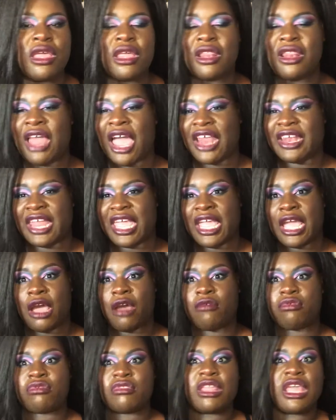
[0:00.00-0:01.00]
like they
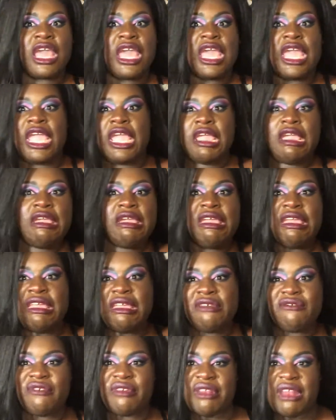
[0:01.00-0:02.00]
all
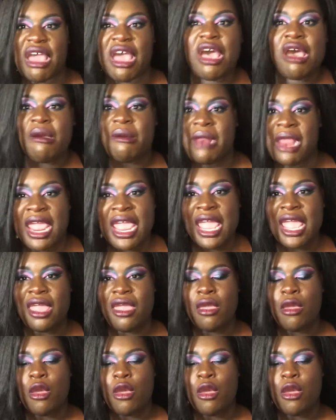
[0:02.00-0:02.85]
saved and all that.